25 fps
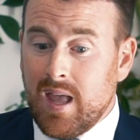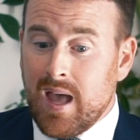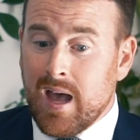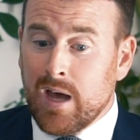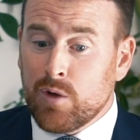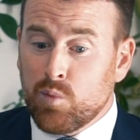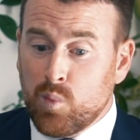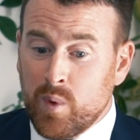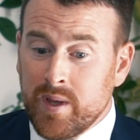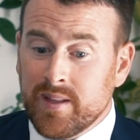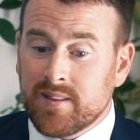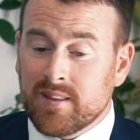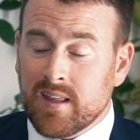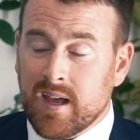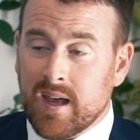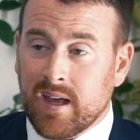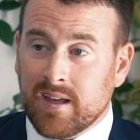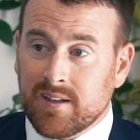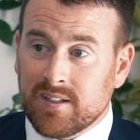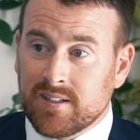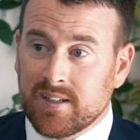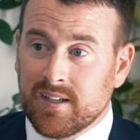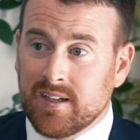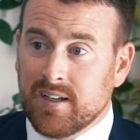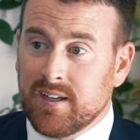And with
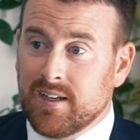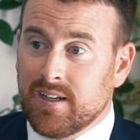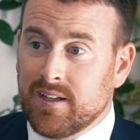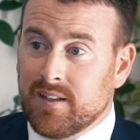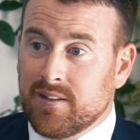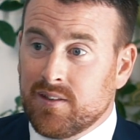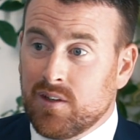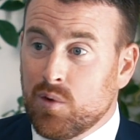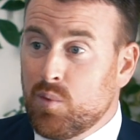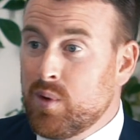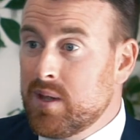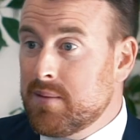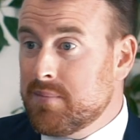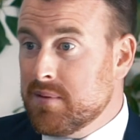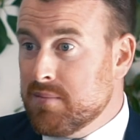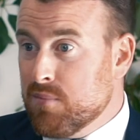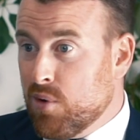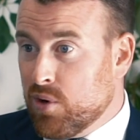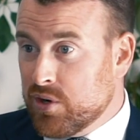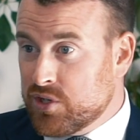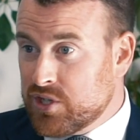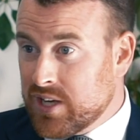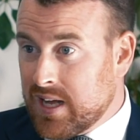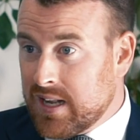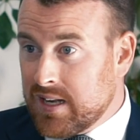that, there will be
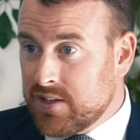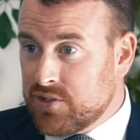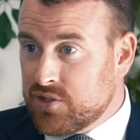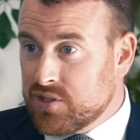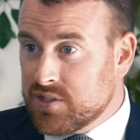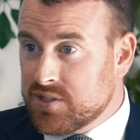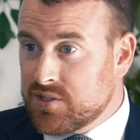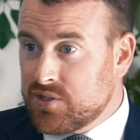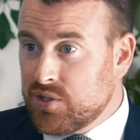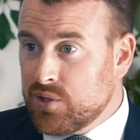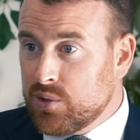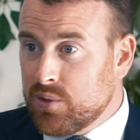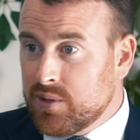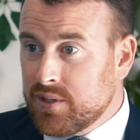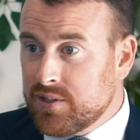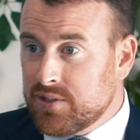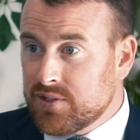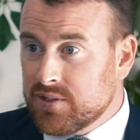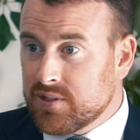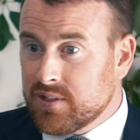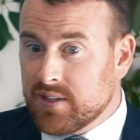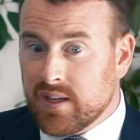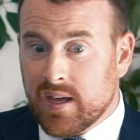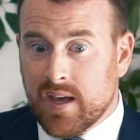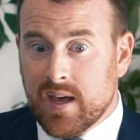more challenges to
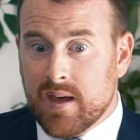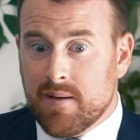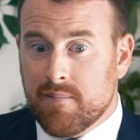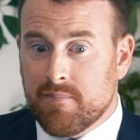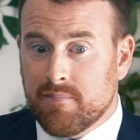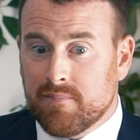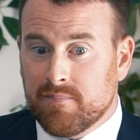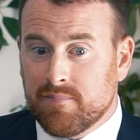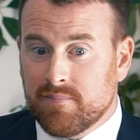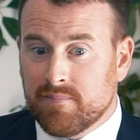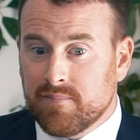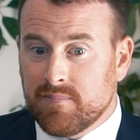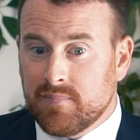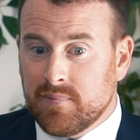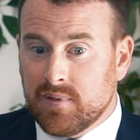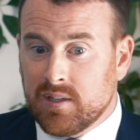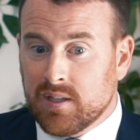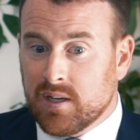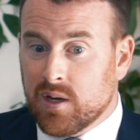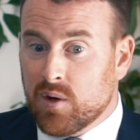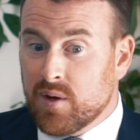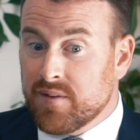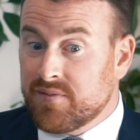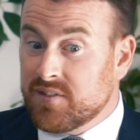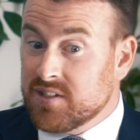it.
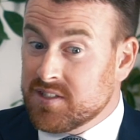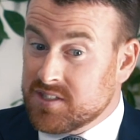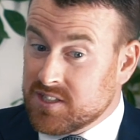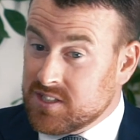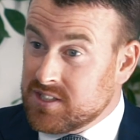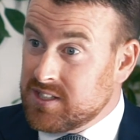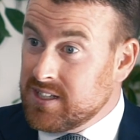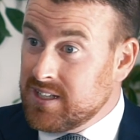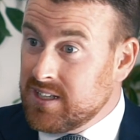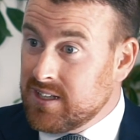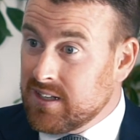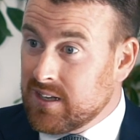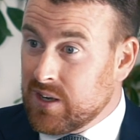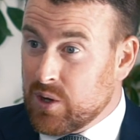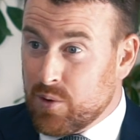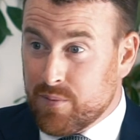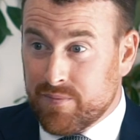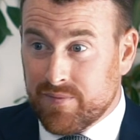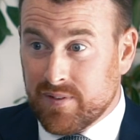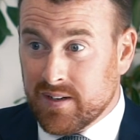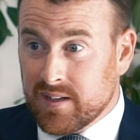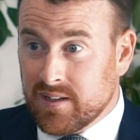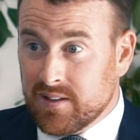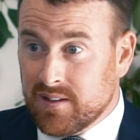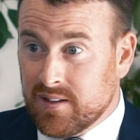If there's a deal,
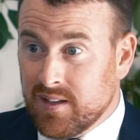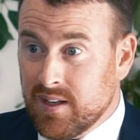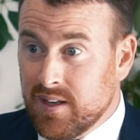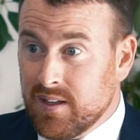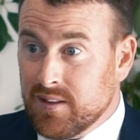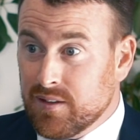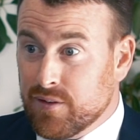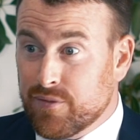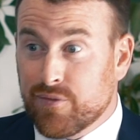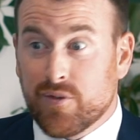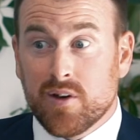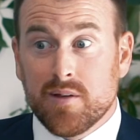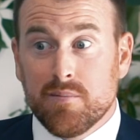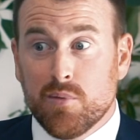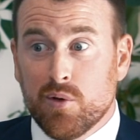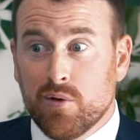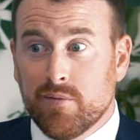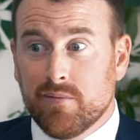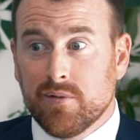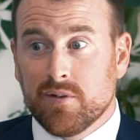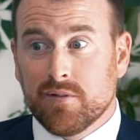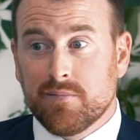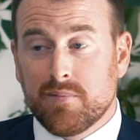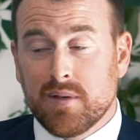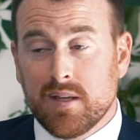hopefully the free
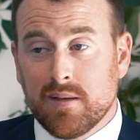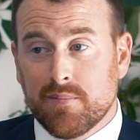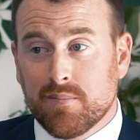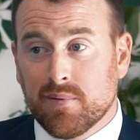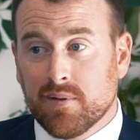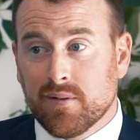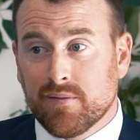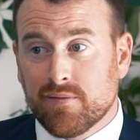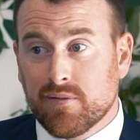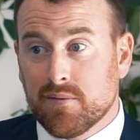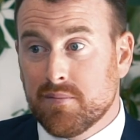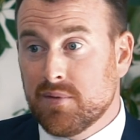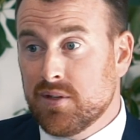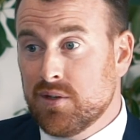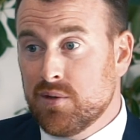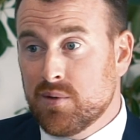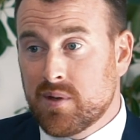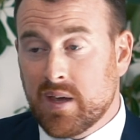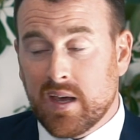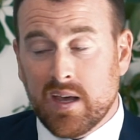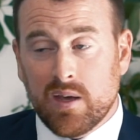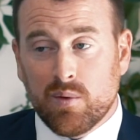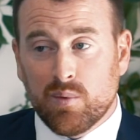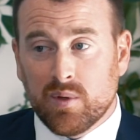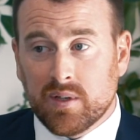movement of people from the
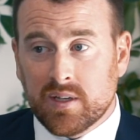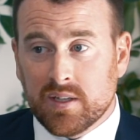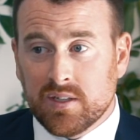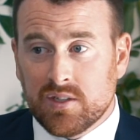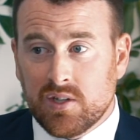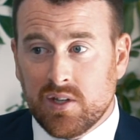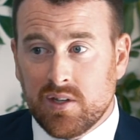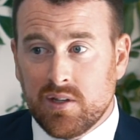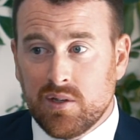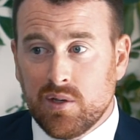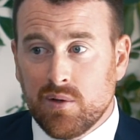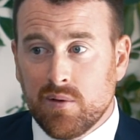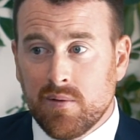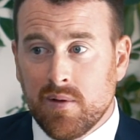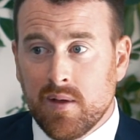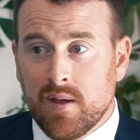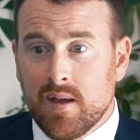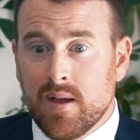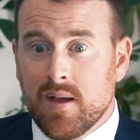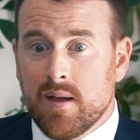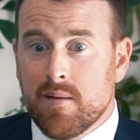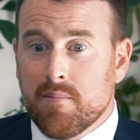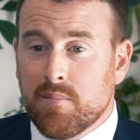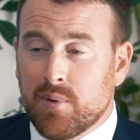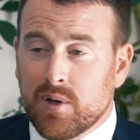UK will continue.
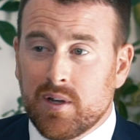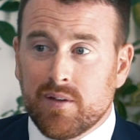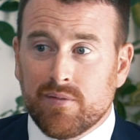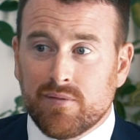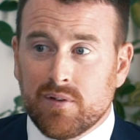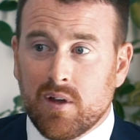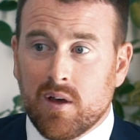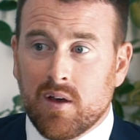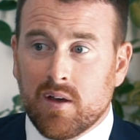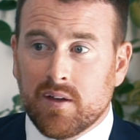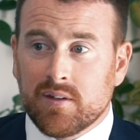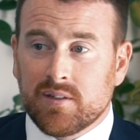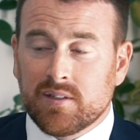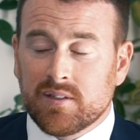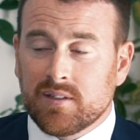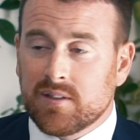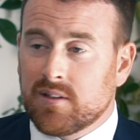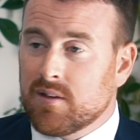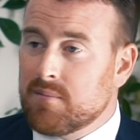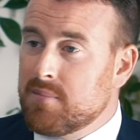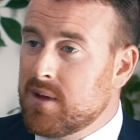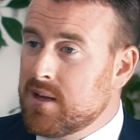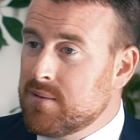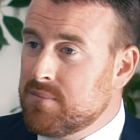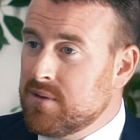But if not,
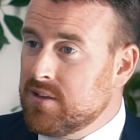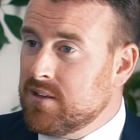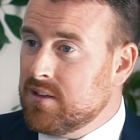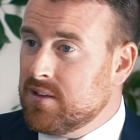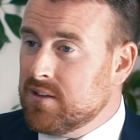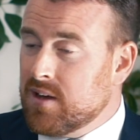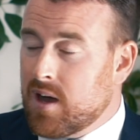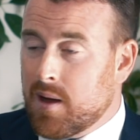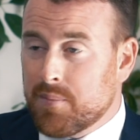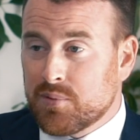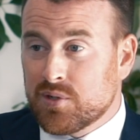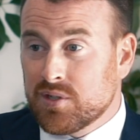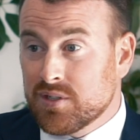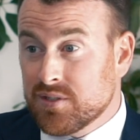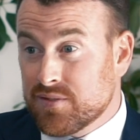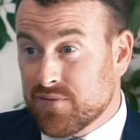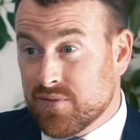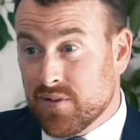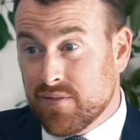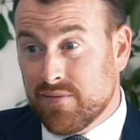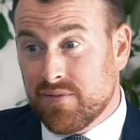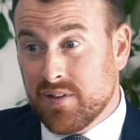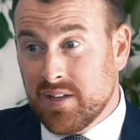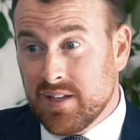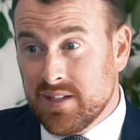there may be options
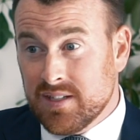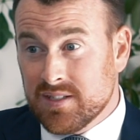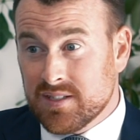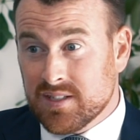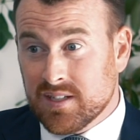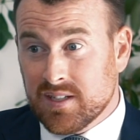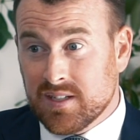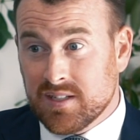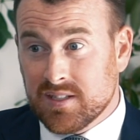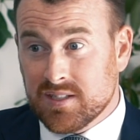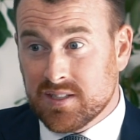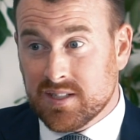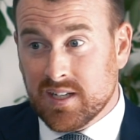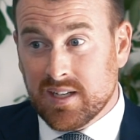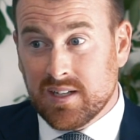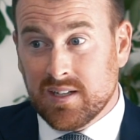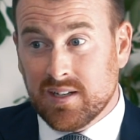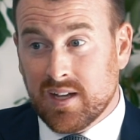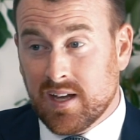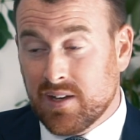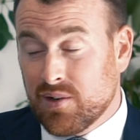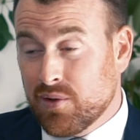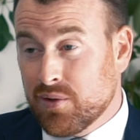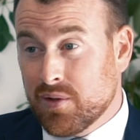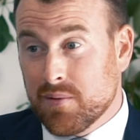for visas
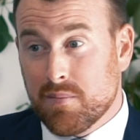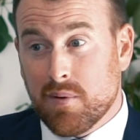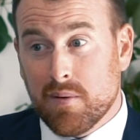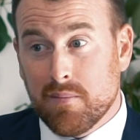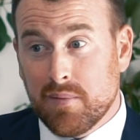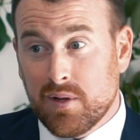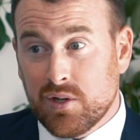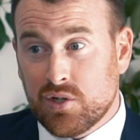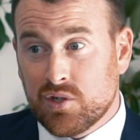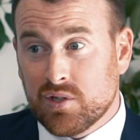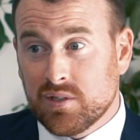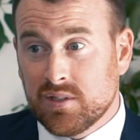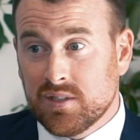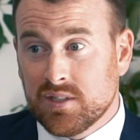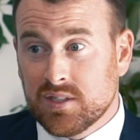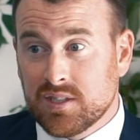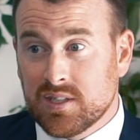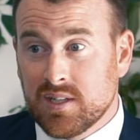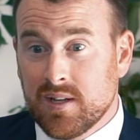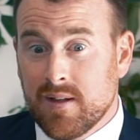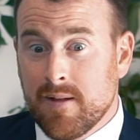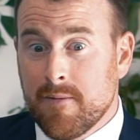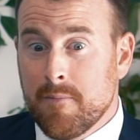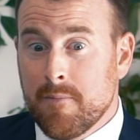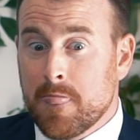and other permissions.